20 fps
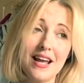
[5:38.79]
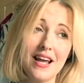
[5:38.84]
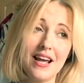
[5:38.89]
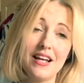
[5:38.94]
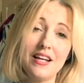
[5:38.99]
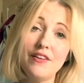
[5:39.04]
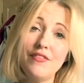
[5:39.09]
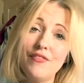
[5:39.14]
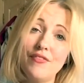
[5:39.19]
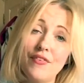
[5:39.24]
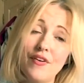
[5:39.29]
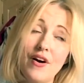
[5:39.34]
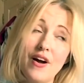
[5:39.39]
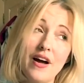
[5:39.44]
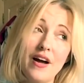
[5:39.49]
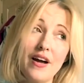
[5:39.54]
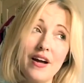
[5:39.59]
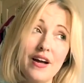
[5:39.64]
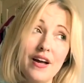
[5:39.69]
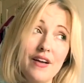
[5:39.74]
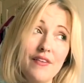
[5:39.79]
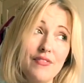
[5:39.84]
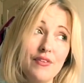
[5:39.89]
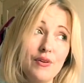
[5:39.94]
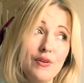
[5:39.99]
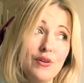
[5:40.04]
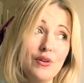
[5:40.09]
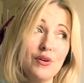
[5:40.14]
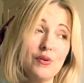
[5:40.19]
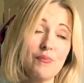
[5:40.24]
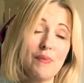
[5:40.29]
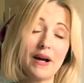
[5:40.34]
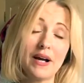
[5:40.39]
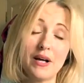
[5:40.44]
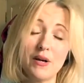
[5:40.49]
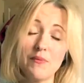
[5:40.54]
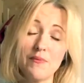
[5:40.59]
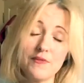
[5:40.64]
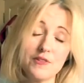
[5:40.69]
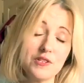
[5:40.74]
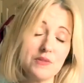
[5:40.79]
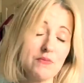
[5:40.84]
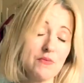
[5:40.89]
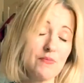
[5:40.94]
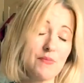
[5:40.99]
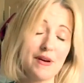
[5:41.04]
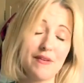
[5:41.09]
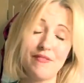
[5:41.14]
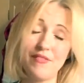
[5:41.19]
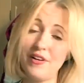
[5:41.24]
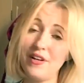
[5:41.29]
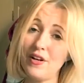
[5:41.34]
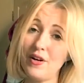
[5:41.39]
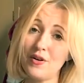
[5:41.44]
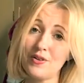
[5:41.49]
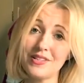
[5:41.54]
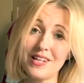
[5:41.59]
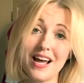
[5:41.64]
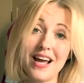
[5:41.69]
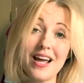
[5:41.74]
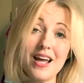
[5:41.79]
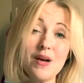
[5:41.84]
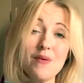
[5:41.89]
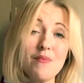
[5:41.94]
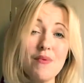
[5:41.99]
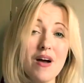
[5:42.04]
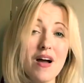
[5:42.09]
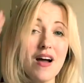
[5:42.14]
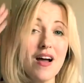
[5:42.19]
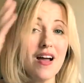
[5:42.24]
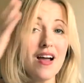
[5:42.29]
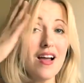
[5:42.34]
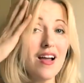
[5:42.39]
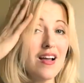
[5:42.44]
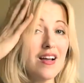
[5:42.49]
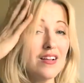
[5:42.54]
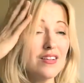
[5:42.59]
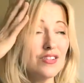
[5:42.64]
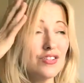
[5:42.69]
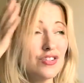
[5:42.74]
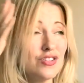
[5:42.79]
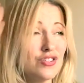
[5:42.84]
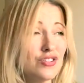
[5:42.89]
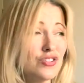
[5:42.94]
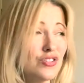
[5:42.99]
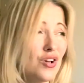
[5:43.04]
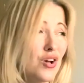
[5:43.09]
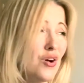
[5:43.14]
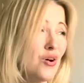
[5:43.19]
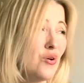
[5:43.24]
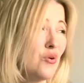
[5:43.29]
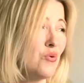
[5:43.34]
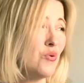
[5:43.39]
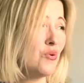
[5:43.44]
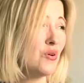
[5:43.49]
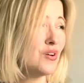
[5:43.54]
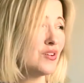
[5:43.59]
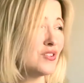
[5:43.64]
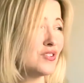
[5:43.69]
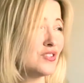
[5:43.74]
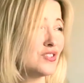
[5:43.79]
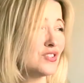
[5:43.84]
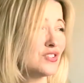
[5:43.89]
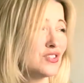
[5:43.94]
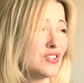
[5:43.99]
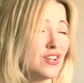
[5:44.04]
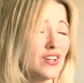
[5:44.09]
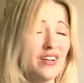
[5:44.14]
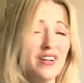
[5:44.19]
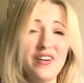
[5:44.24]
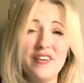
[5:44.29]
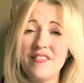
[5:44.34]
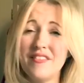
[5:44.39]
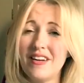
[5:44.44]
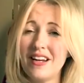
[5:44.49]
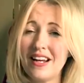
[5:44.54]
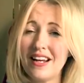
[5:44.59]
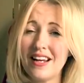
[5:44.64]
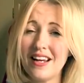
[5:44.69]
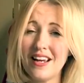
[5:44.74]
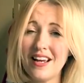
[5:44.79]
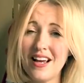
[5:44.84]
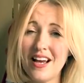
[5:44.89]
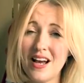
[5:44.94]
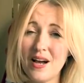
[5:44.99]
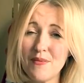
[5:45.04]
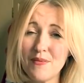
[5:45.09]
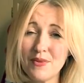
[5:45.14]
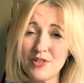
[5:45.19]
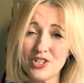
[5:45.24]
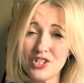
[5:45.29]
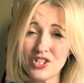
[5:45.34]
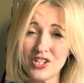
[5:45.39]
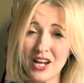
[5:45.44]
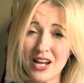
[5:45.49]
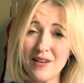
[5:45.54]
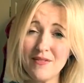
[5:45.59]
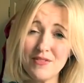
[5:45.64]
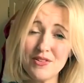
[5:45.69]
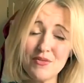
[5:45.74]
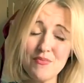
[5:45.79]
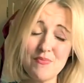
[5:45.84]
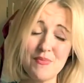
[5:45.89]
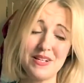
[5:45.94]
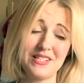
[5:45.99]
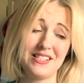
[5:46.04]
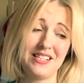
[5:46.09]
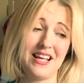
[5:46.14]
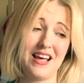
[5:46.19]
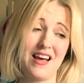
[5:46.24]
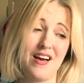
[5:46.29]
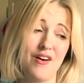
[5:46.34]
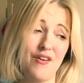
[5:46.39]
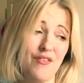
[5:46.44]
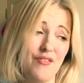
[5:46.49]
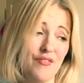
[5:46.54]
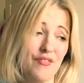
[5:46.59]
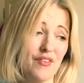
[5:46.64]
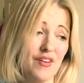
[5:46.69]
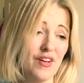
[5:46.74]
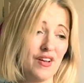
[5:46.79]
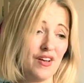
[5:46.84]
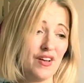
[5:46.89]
And if you look back at some of my videos, I am so slurry. I'm ashamed of myself